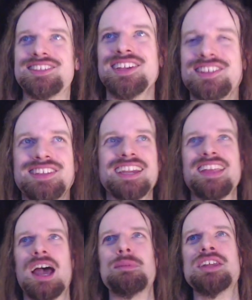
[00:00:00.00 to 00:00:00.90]
say
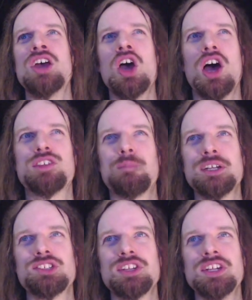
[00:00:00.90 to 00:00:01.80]
that, I mean,
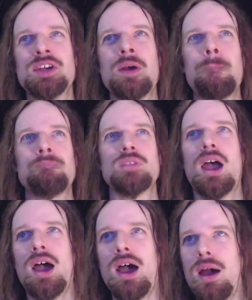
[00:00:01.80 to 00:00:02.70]
especially,
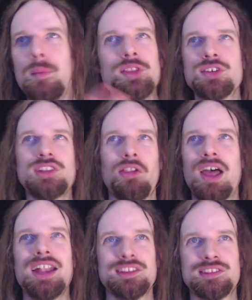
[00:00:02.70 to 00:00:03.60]
I mean, there's a
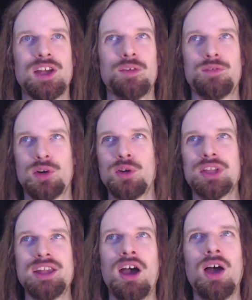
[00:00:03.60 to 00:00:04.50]
lot of stuff
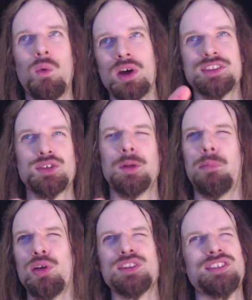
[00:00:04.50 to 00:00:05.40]
early on where it sort of
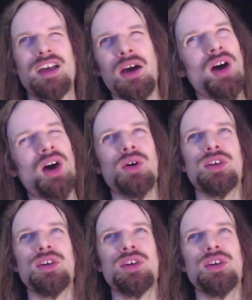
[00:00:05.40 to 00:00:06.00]
blurs the line. Oh,